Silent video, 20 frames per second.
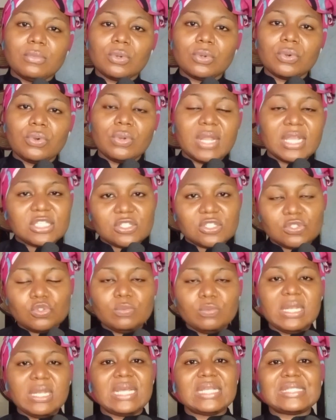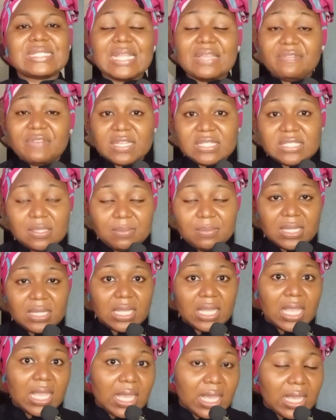collagen stimulants like vitamin
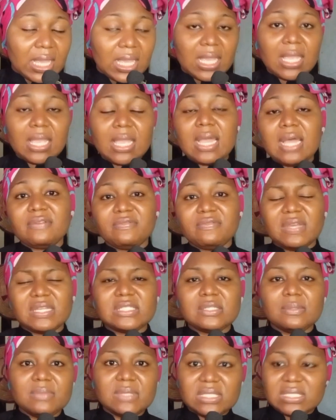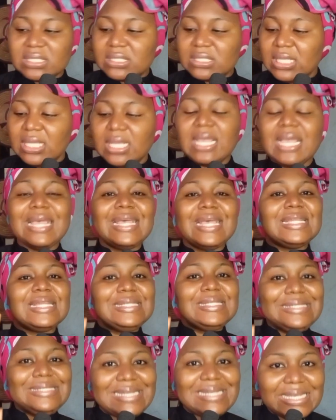A and vitamin C,
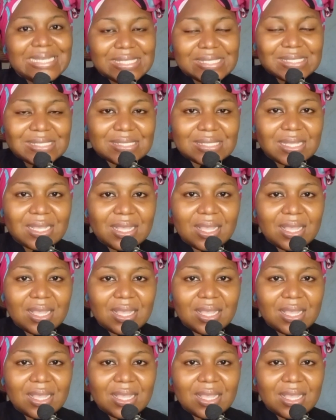this